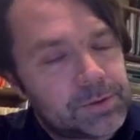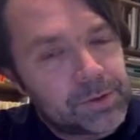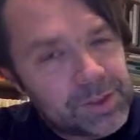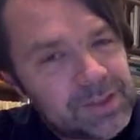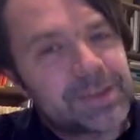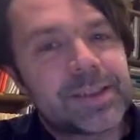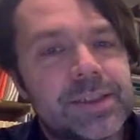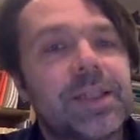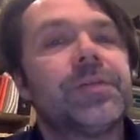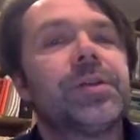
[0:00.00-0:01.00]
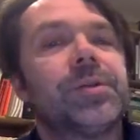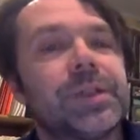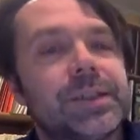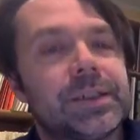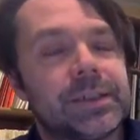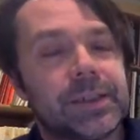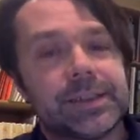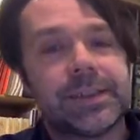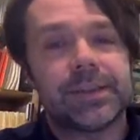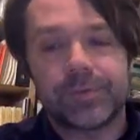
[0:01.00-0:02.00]
or at least giving you an
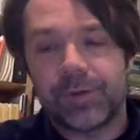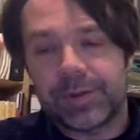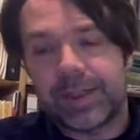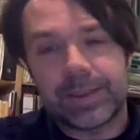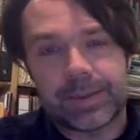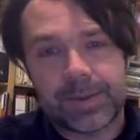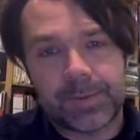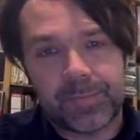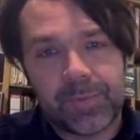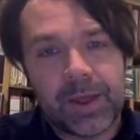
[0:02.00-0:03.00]
idea of what that is.